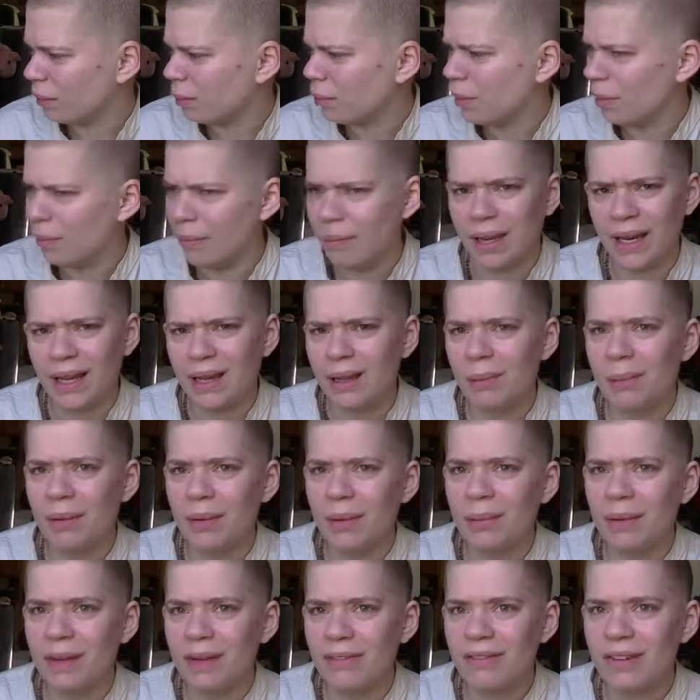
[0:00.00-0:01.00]
put makeup
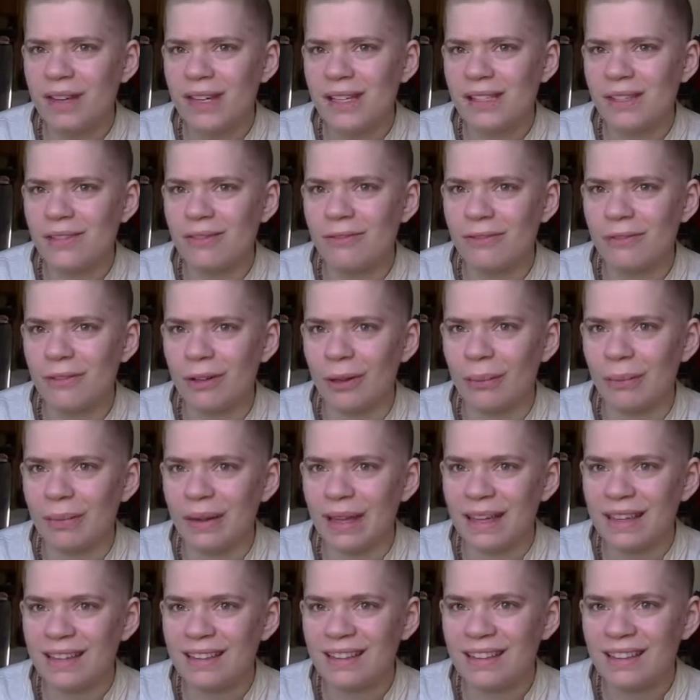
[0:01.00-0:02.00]
on my face and filmed
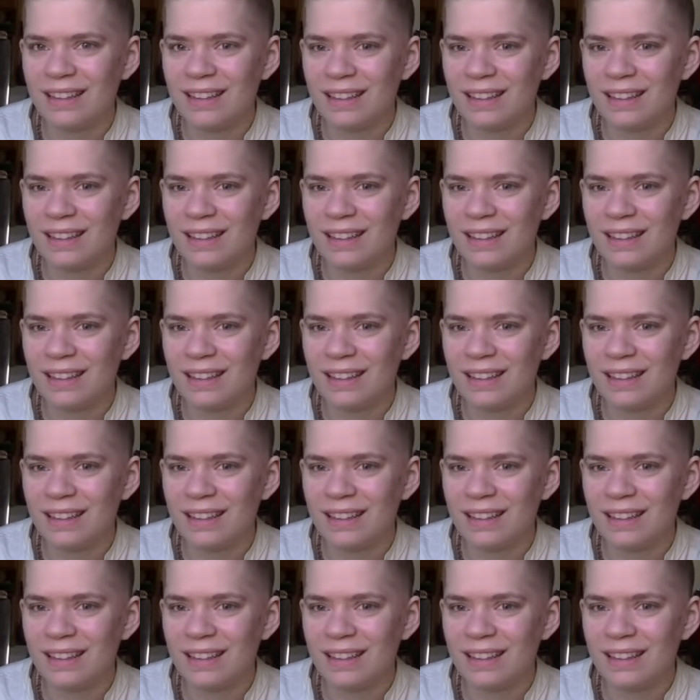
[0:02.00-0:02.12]
it.